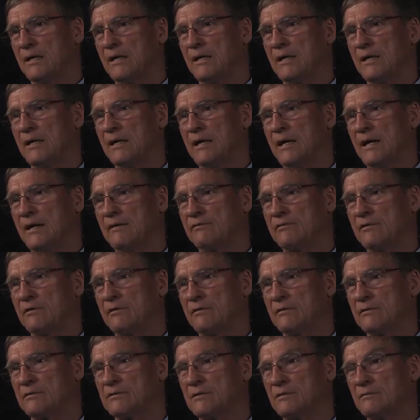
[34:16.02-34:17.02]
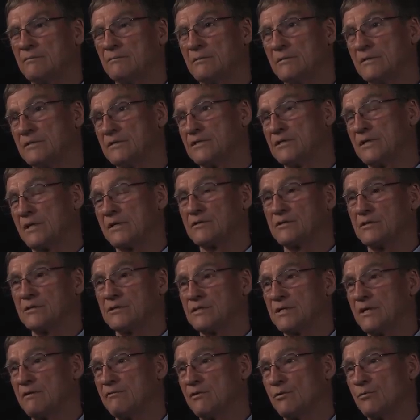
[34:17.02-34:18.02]
Uh, after six or
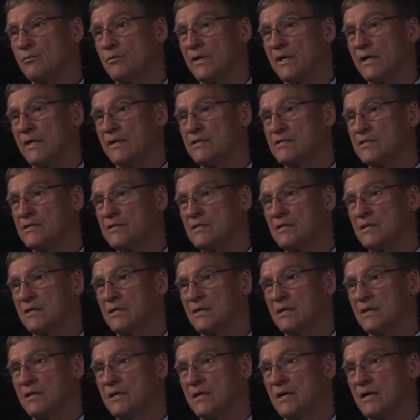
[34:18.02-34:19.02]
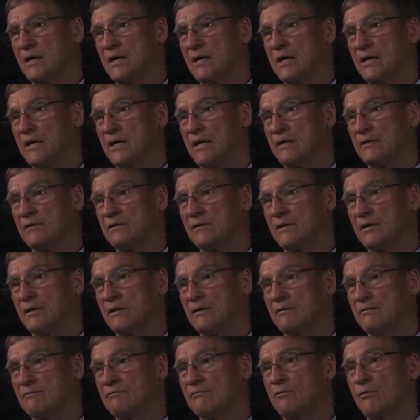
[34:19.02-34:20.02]
seven weeks, I had
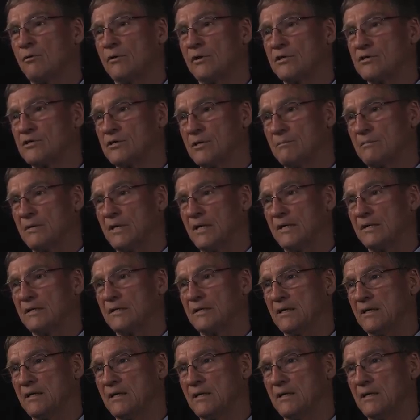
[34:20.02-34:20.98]
uh, forty some odd.